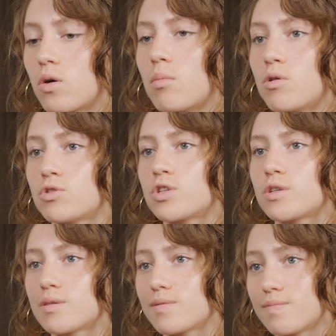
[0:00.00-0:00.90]

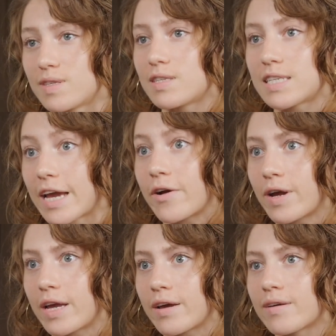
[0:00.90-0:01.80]
almost
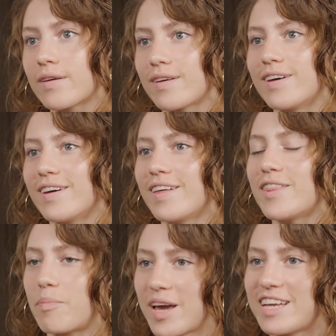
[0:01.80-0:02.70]
scaring
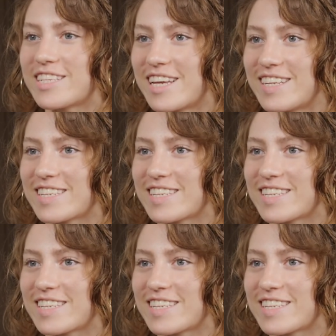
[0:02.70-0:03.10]
the patient.